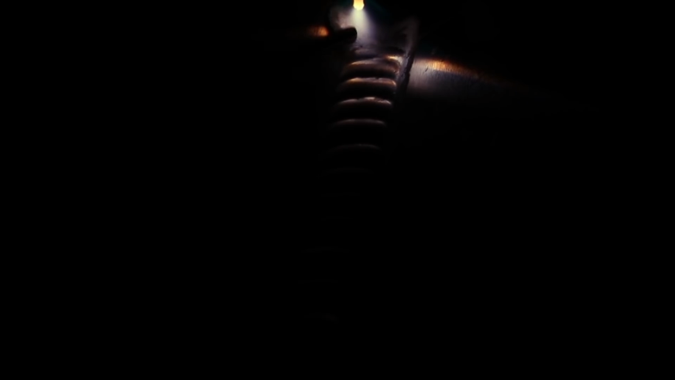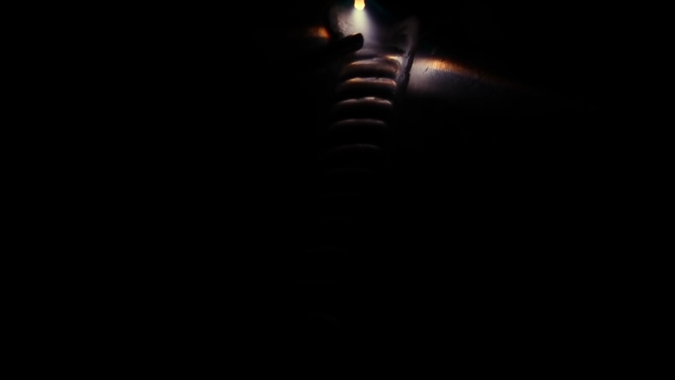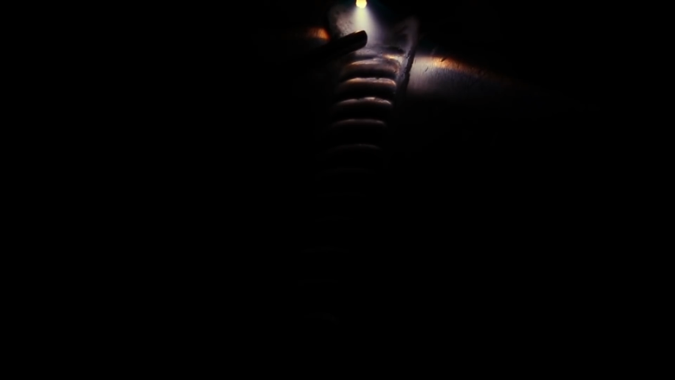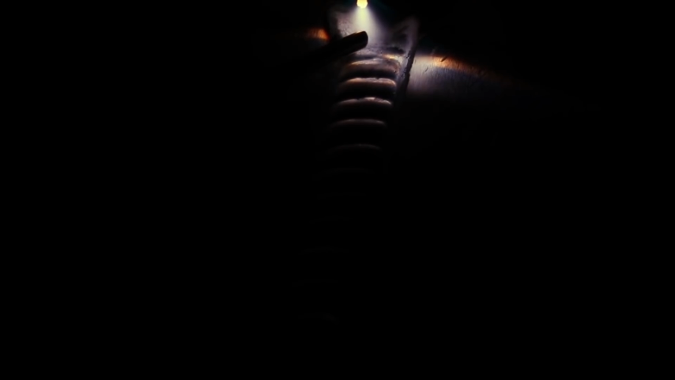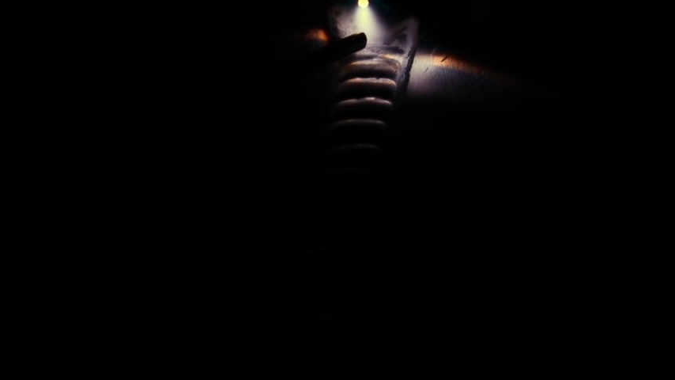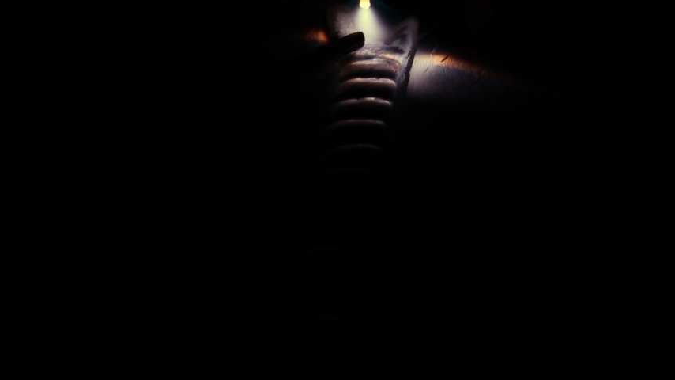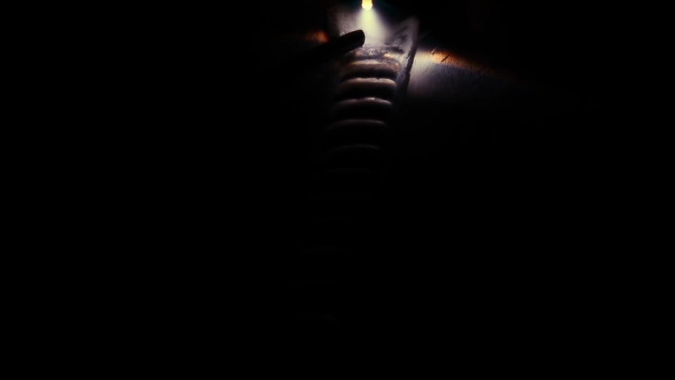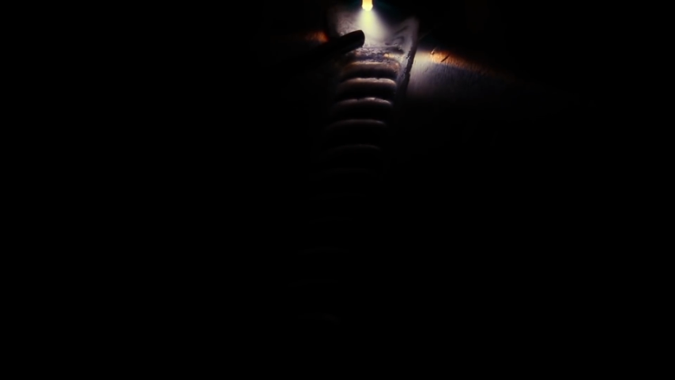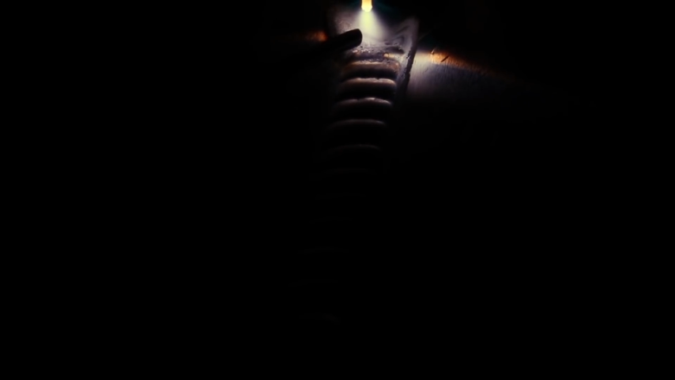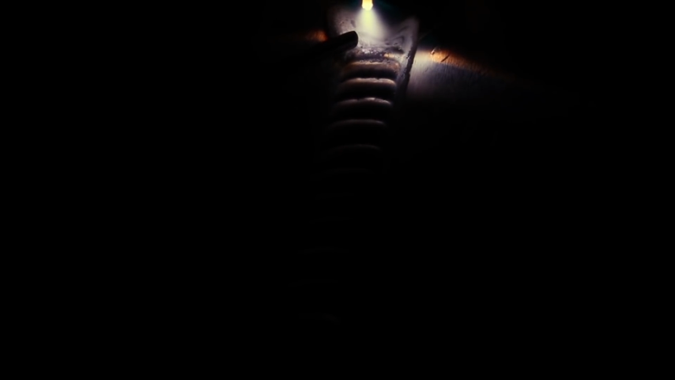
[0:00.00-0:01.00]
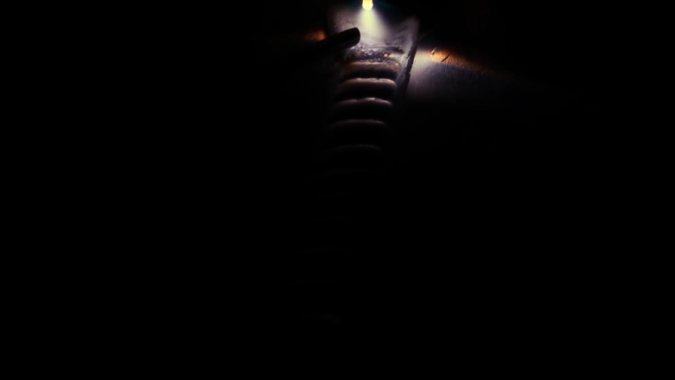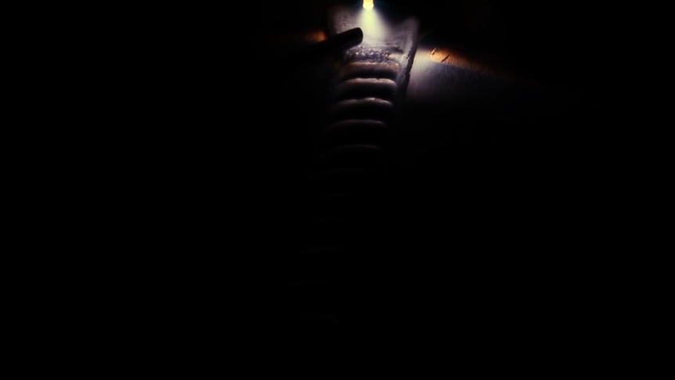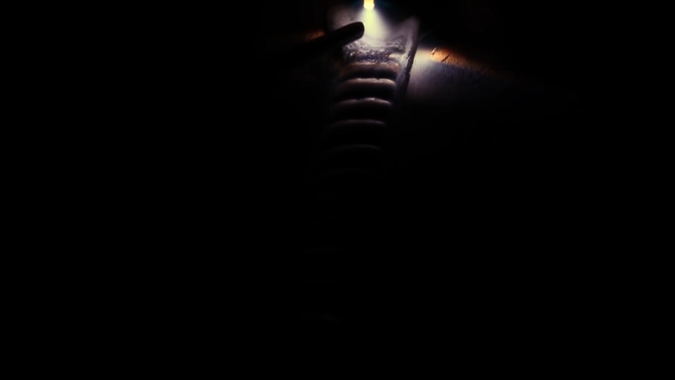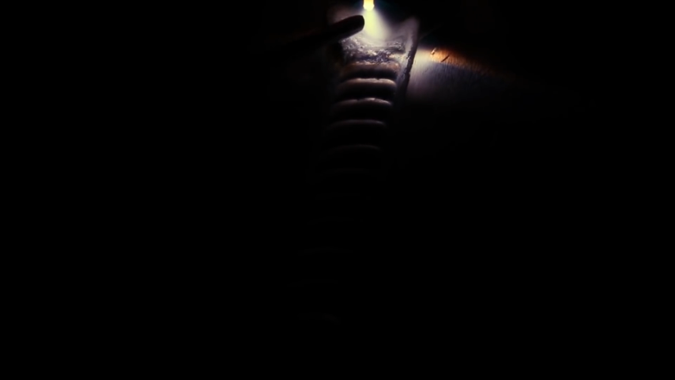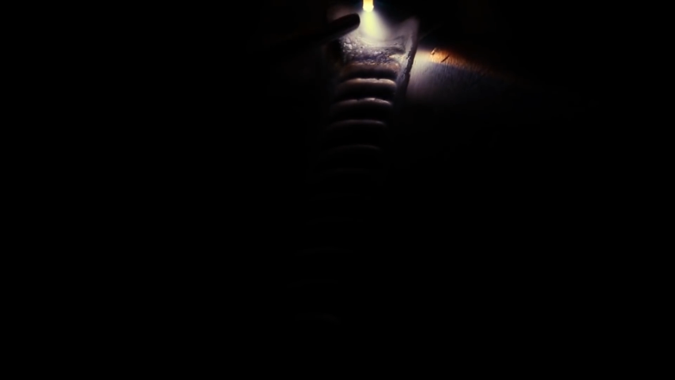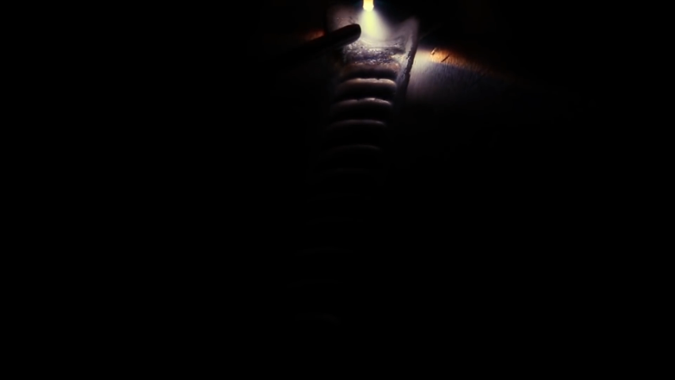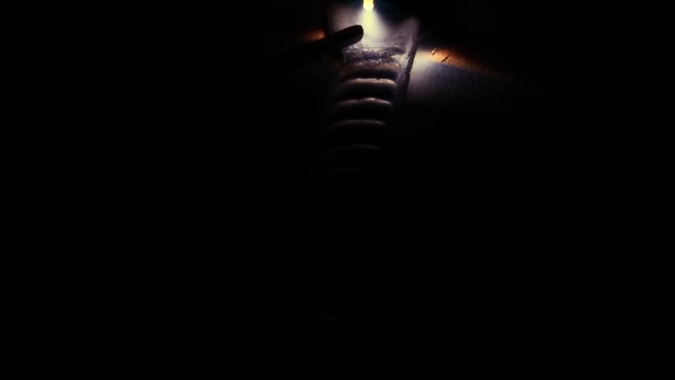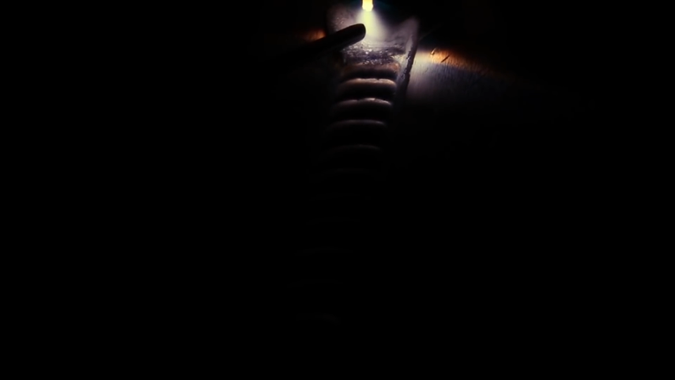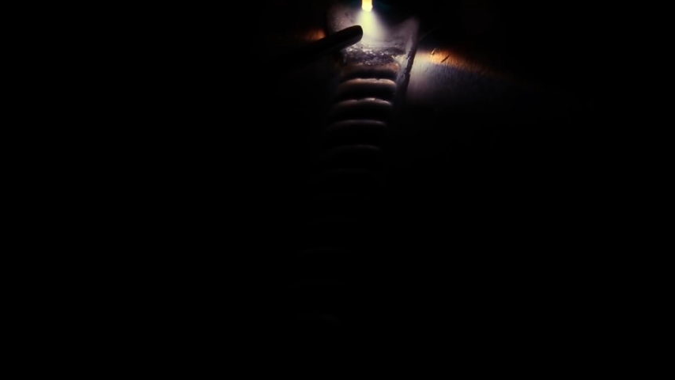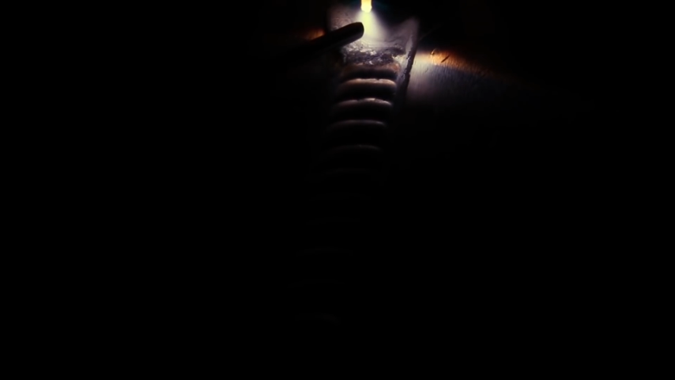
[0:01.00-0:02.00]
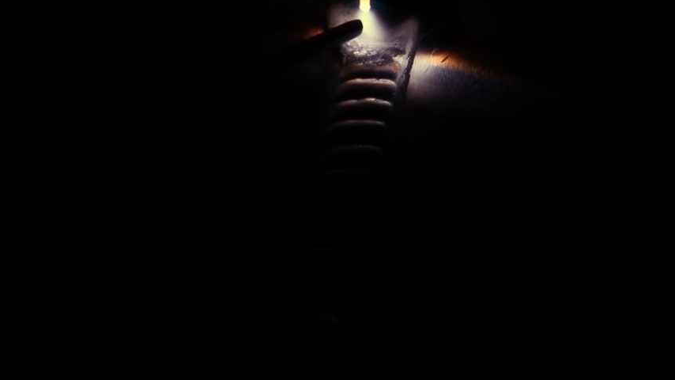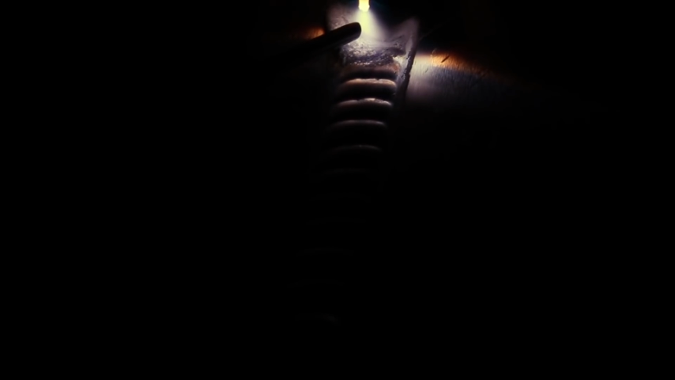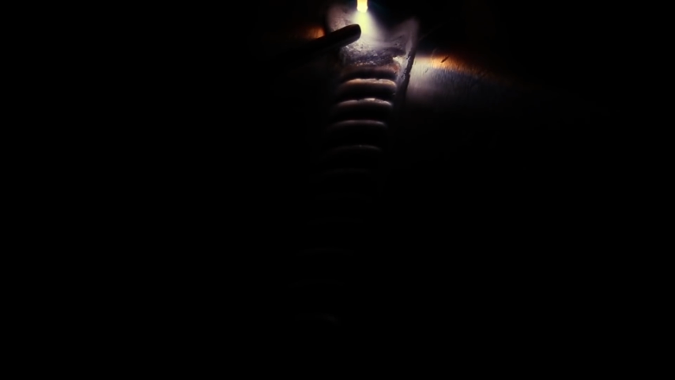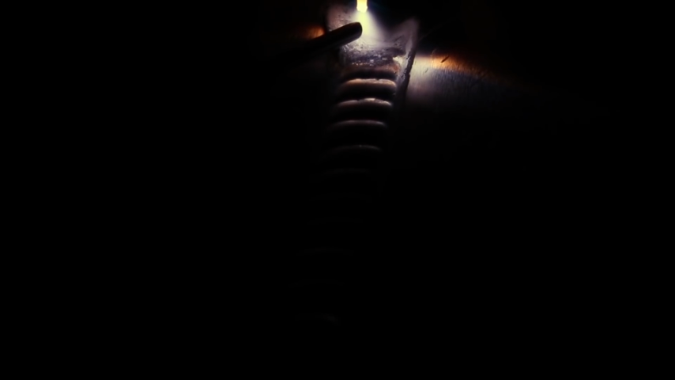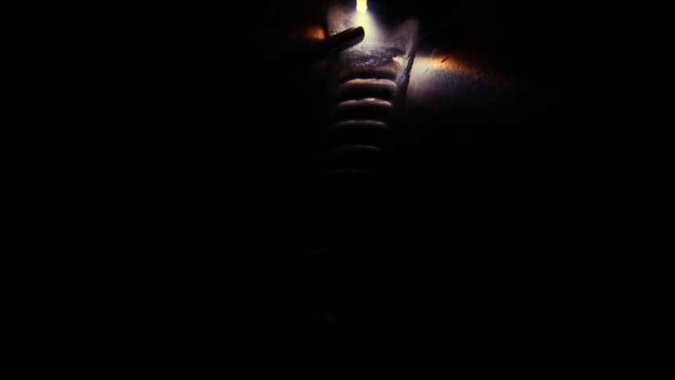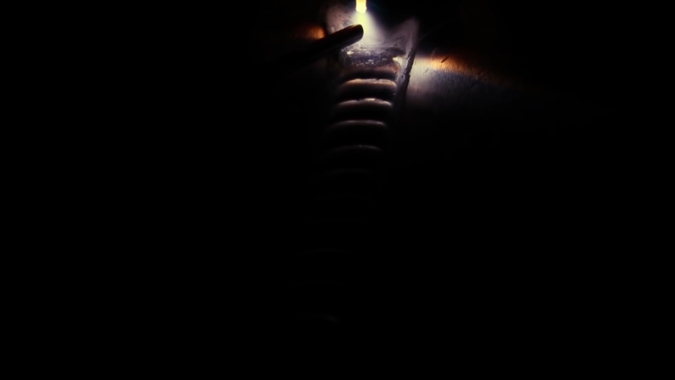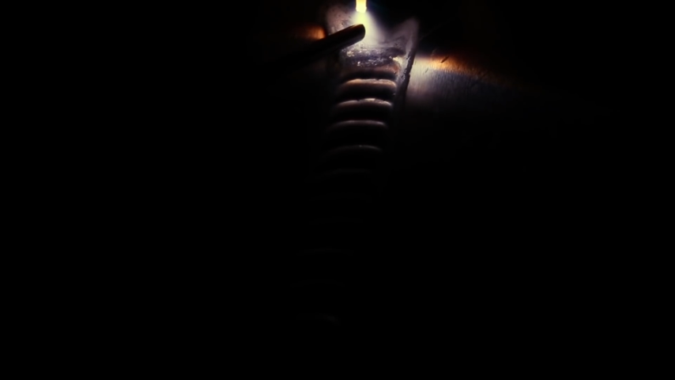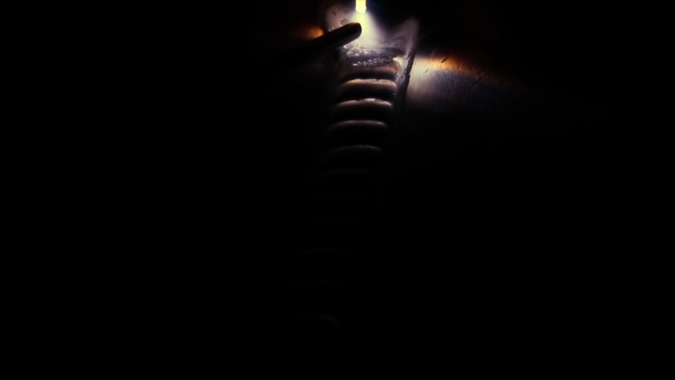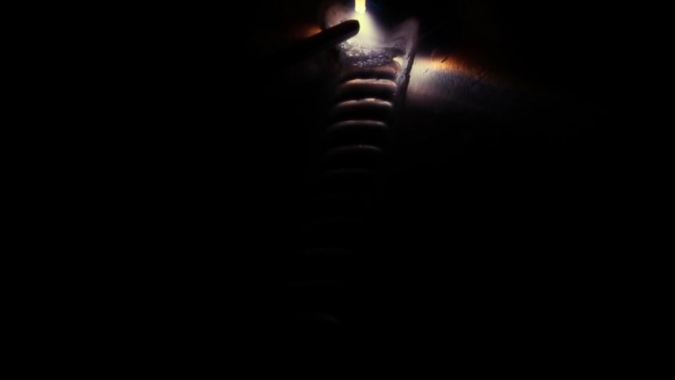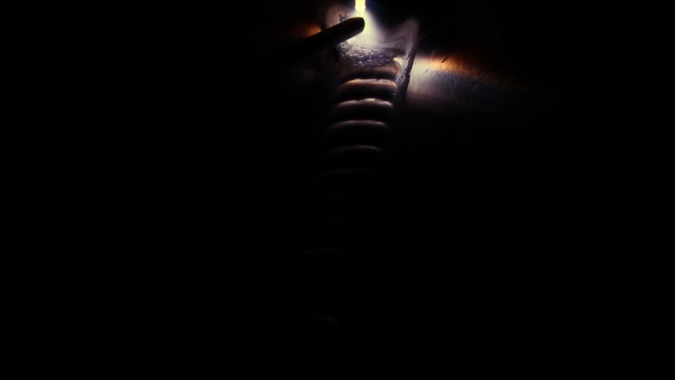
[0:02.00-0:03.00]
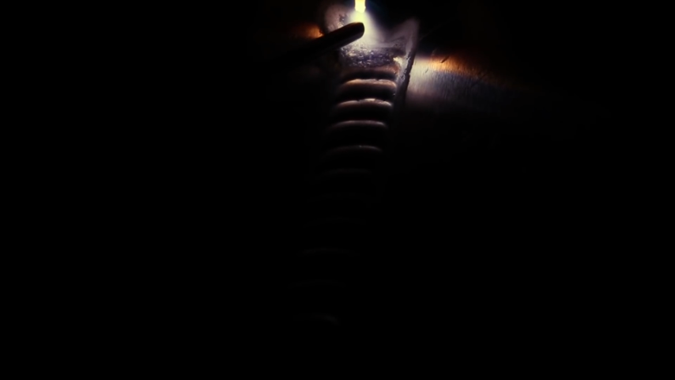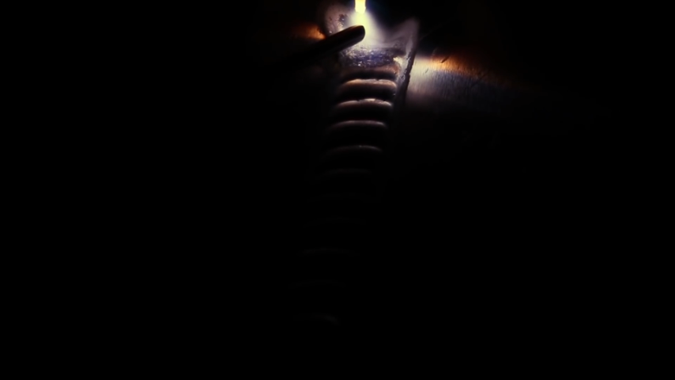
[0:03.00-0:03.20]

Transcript: Nobody's mouth can be seen.